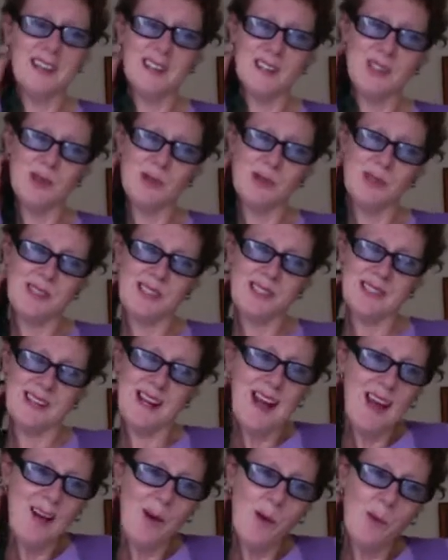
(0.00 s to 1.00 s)
tools and
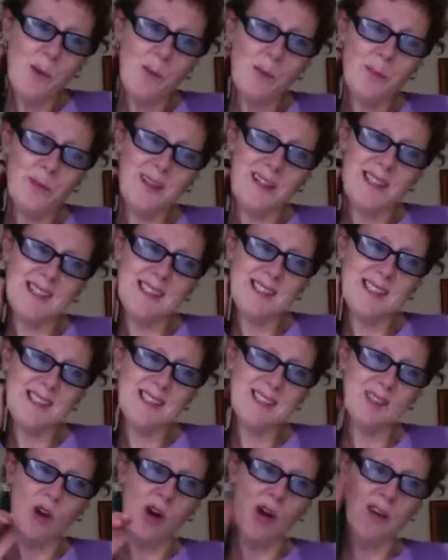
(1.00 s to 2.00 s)
help, but
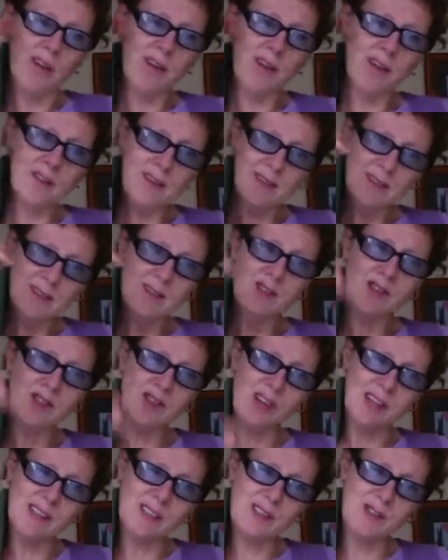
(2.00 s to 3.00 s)
it's not
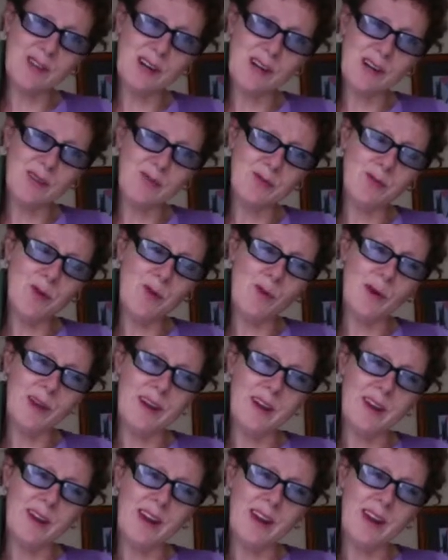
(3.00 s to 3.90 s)
just straightforward.